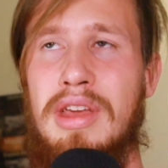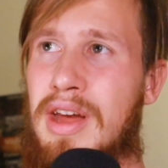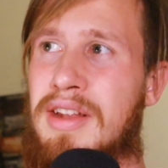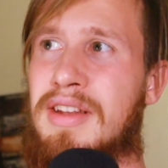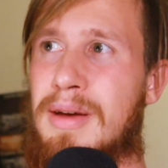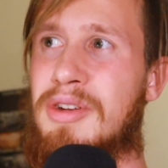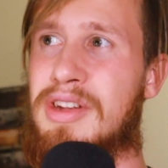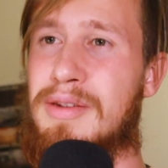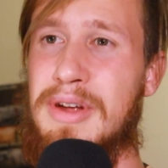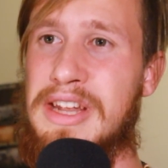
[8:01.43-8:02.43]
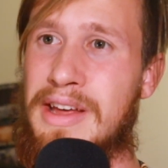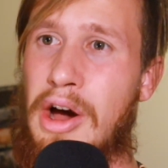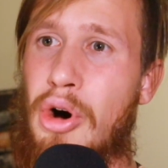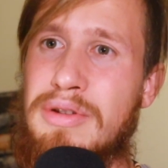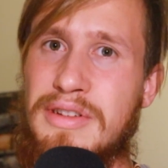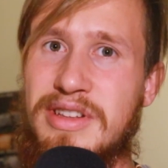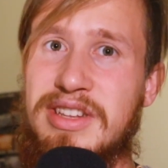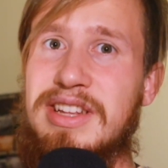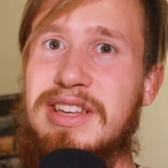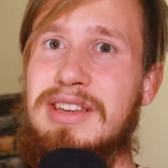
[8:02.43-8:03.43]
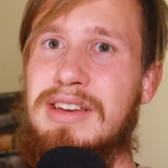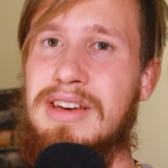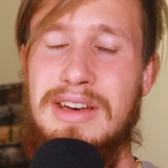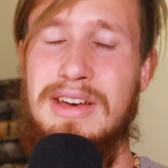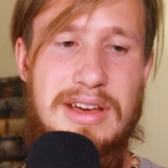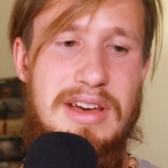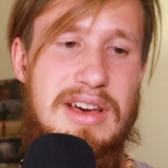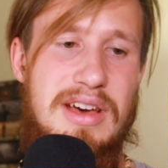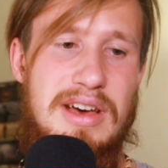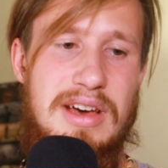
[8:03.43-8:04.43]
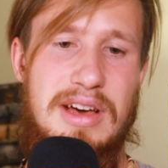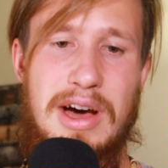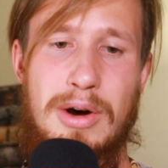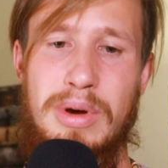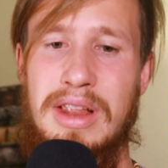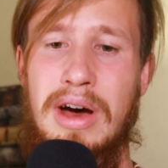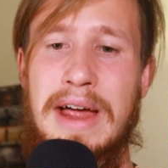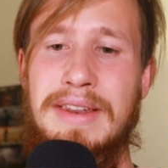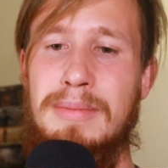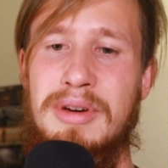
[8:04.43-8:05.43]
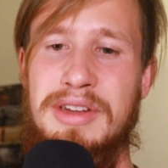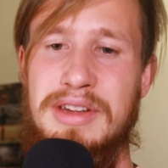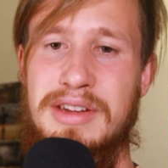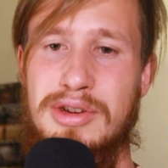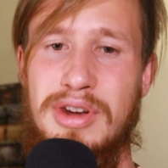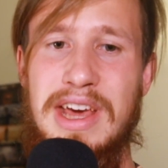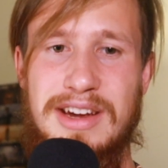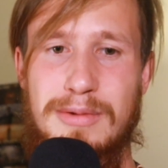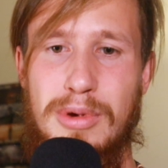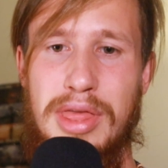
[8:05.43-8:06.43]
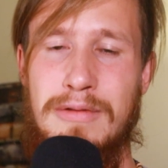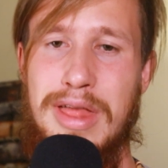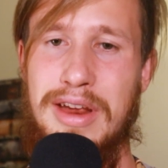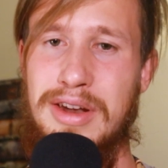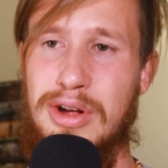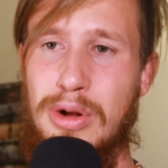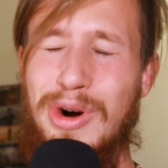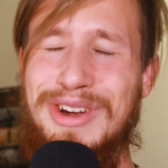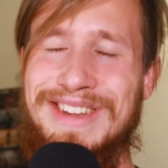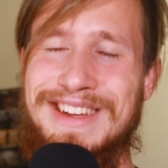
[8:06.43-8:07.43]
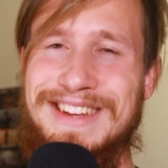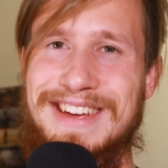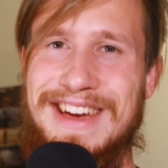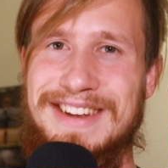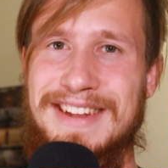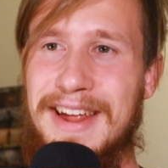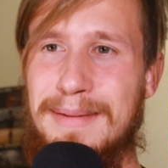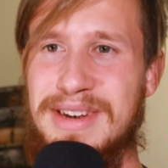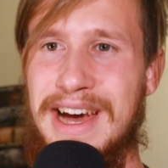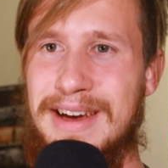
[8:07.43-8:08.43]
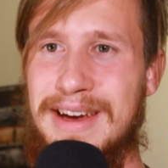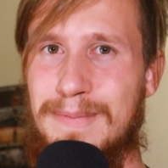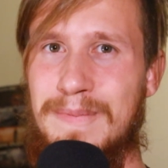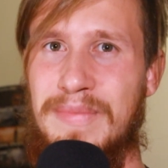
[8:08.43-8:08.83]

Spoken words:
is limited, but I also see how we are unlimited and connected with everything and all one at the same time.